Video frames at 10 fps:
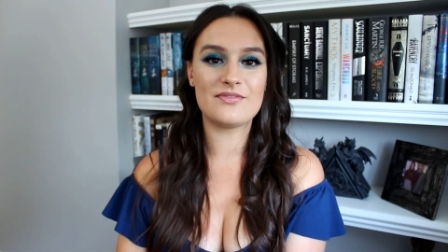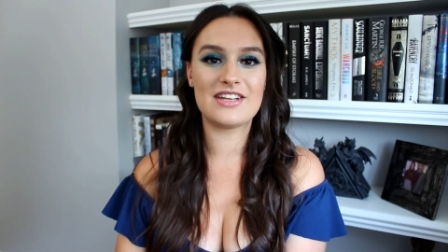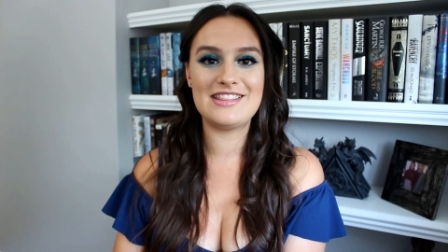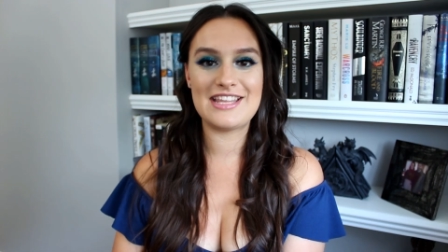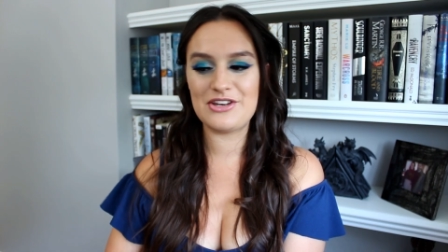
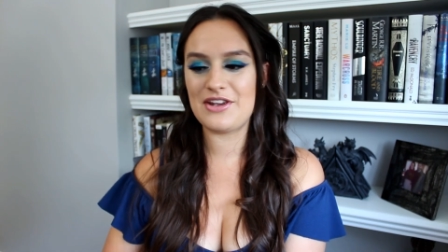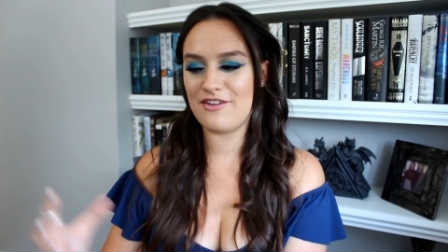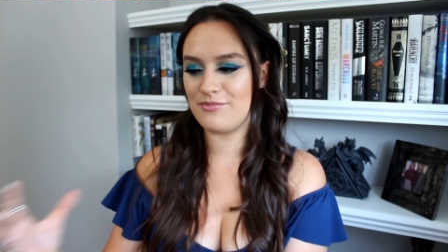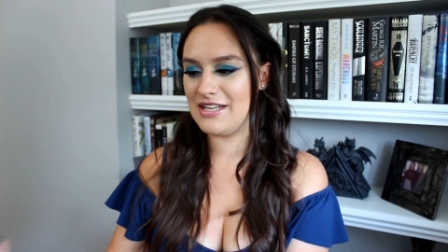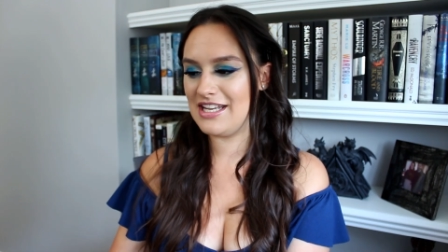And then you
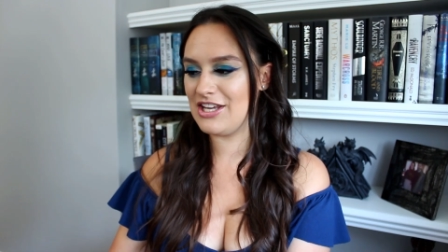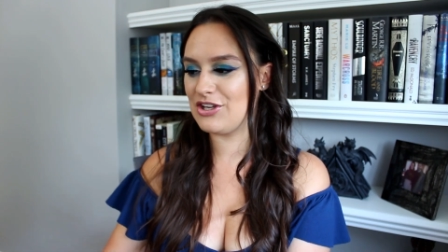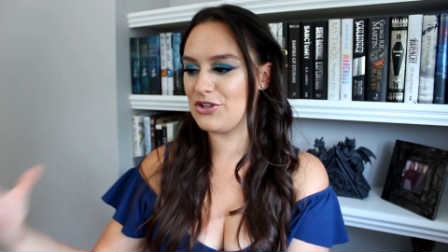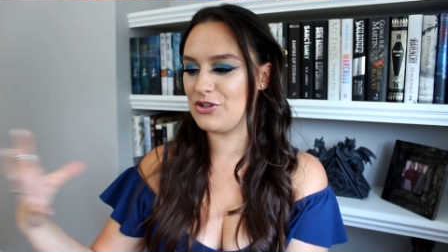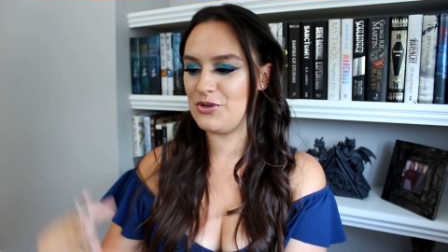have
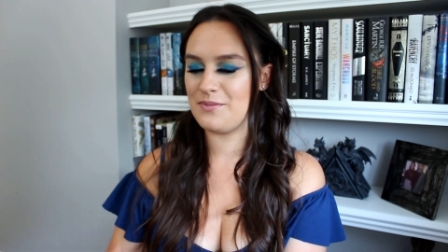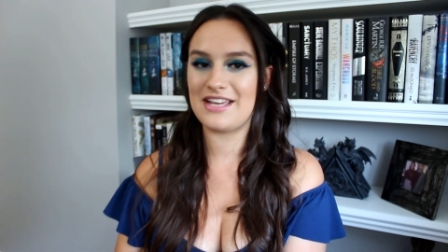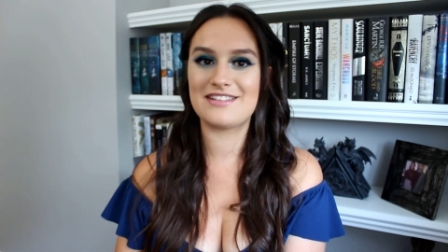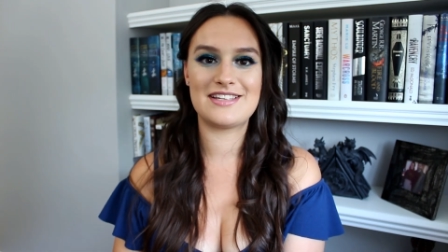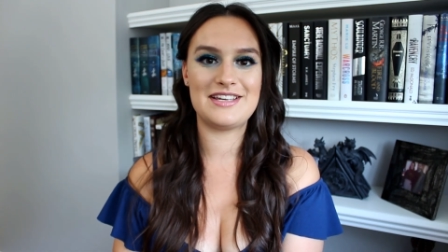Malik, who
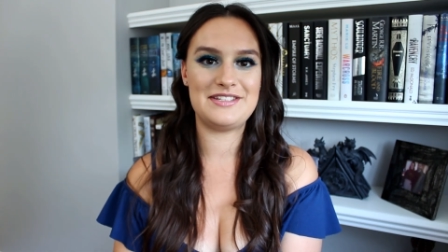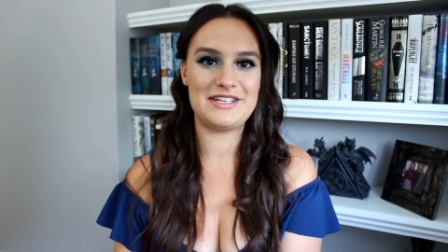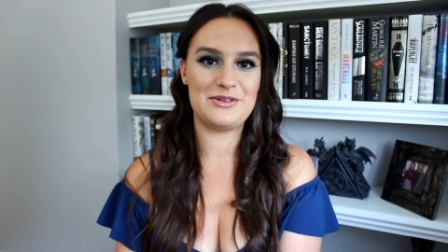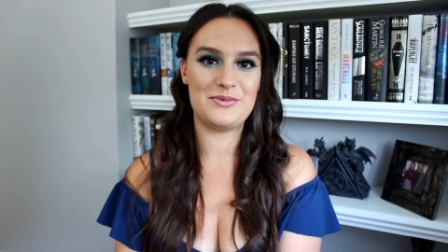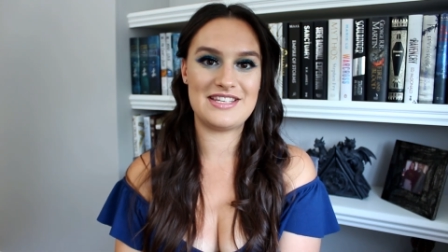makes a
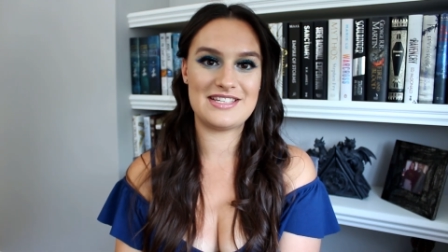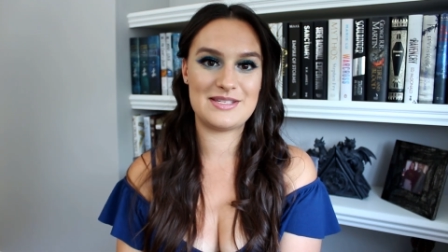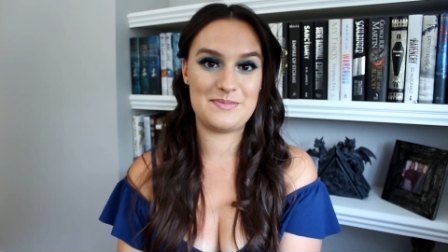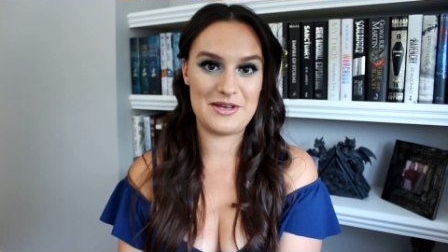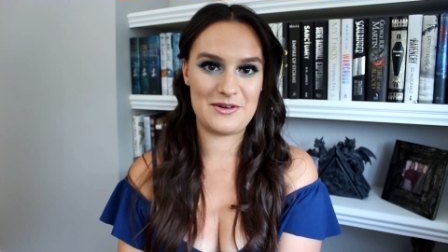deal with a
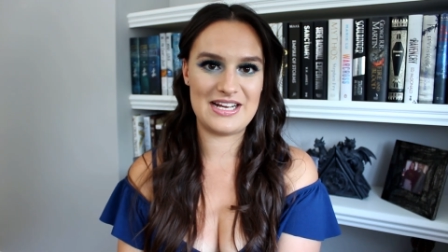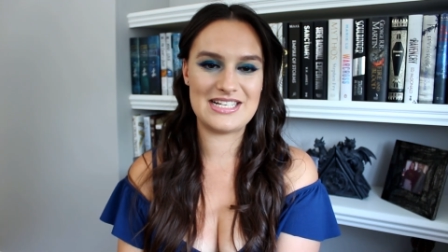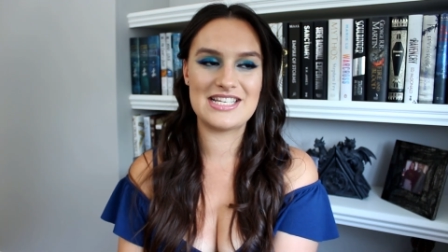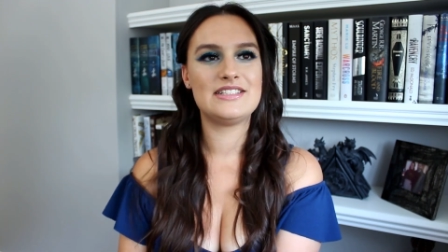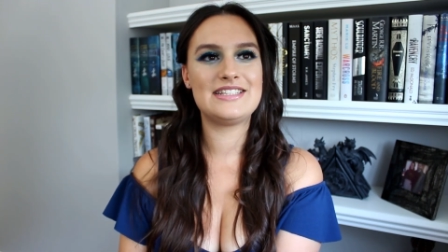
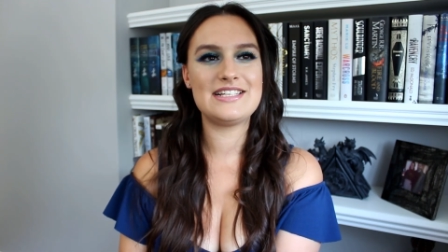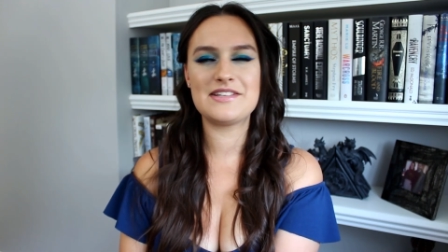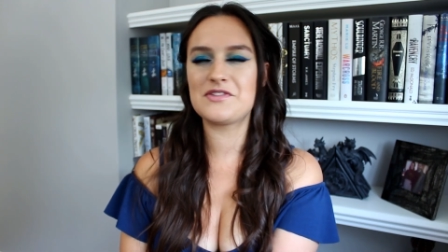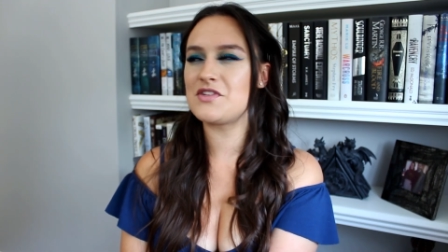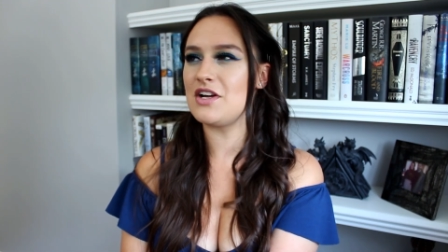spirit. This
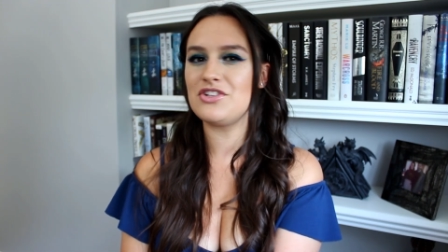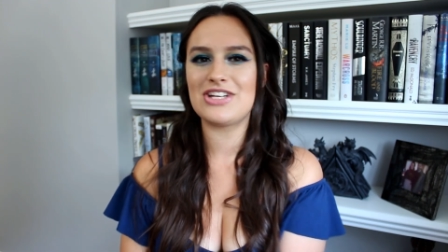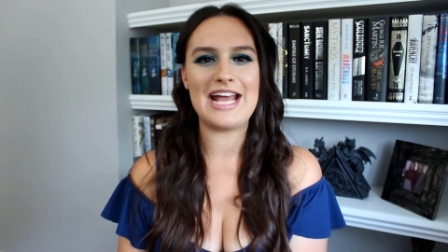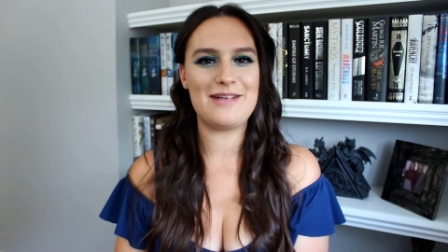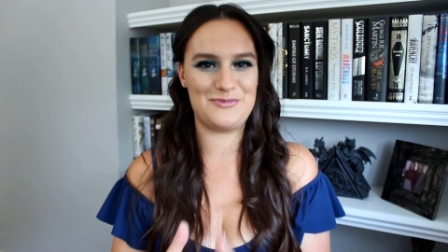is such
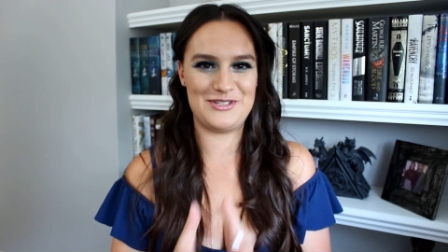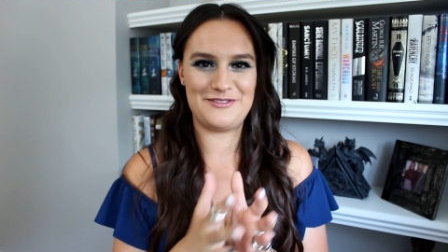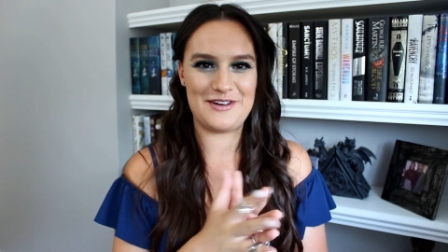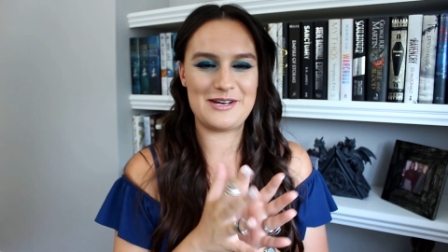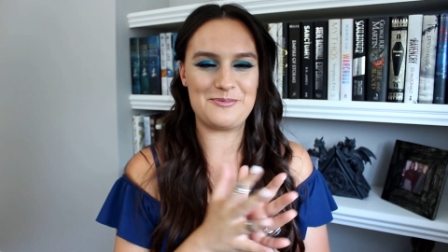an
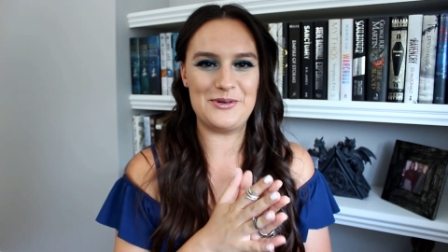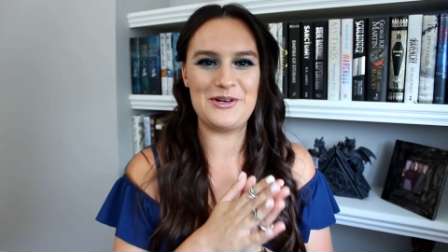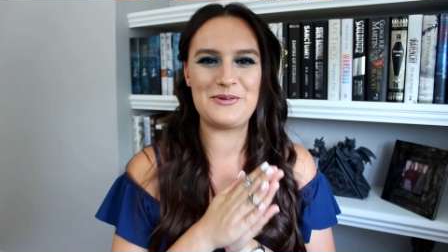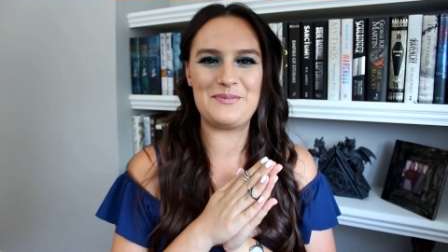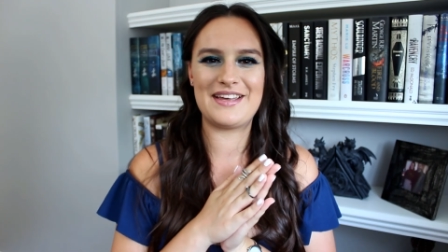atmospheric
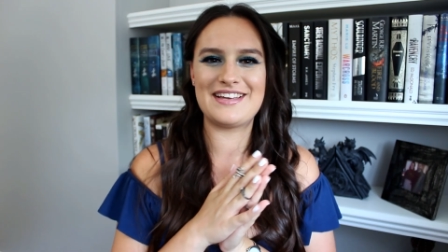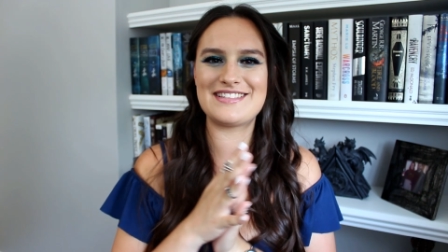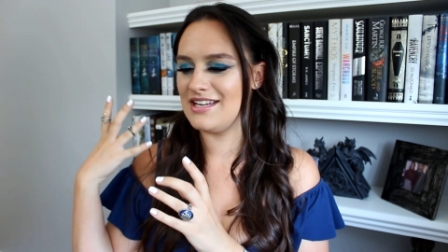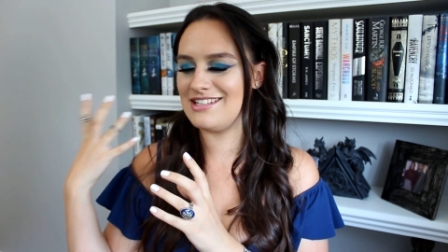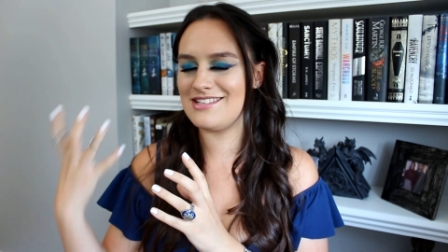book because it's